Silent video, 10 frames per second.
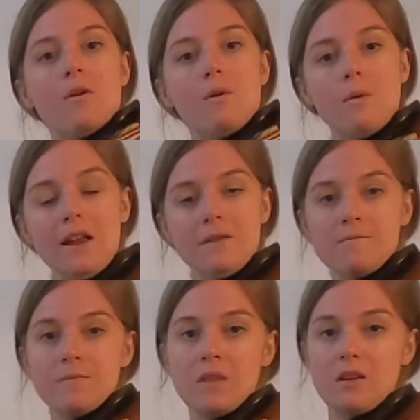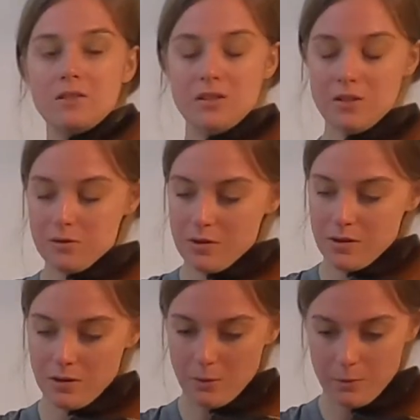1, 2,
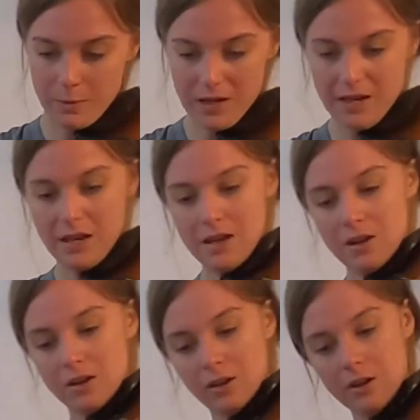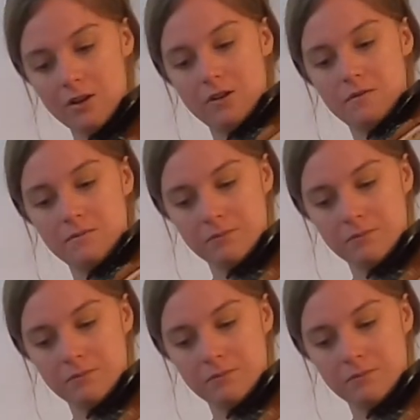ready, go.